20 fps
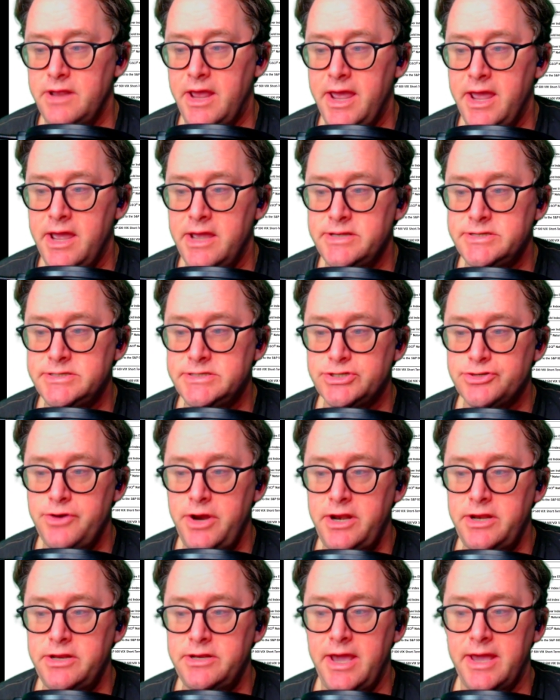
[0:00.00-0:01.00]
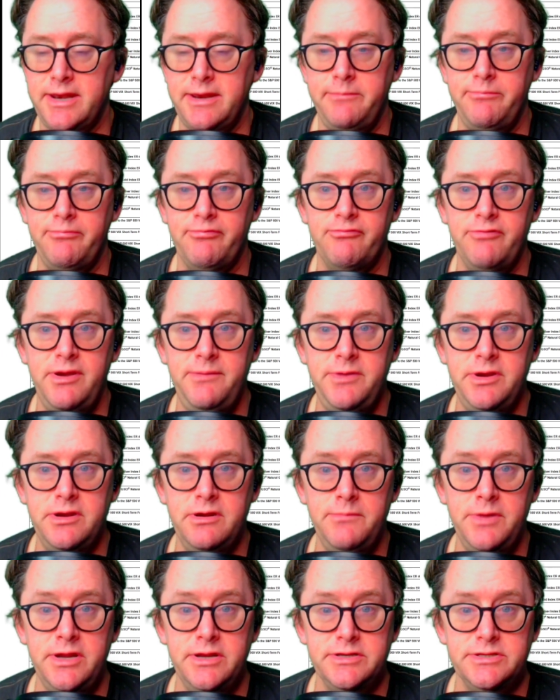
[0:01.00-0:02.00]
has traded at a
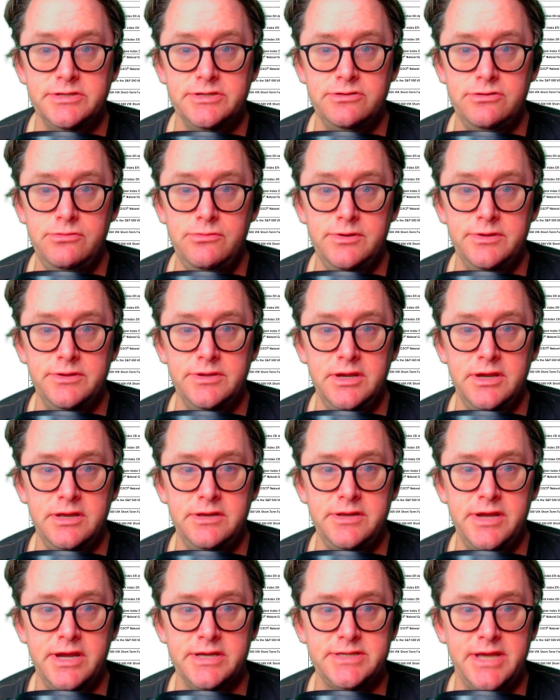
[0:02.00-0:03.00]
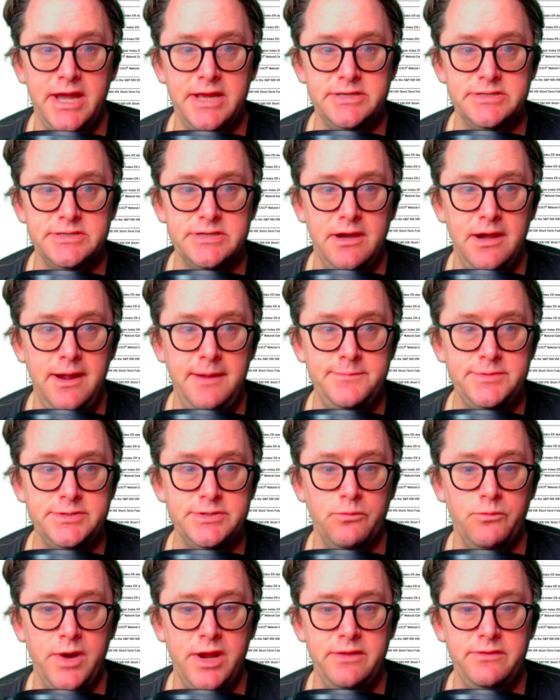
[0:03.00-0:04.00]
premium to the index at
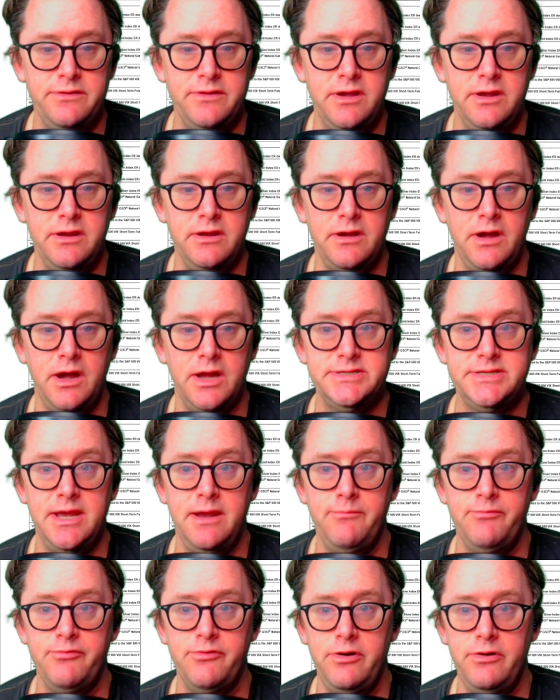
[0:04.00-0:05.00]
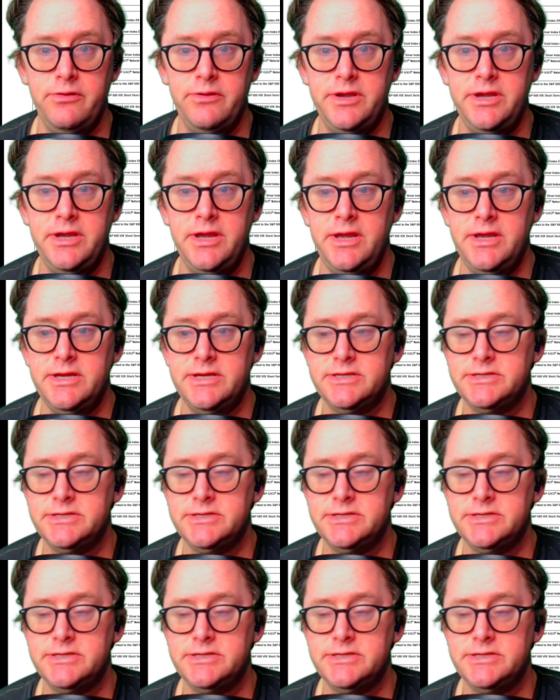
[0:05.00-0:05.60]
times when they temporarily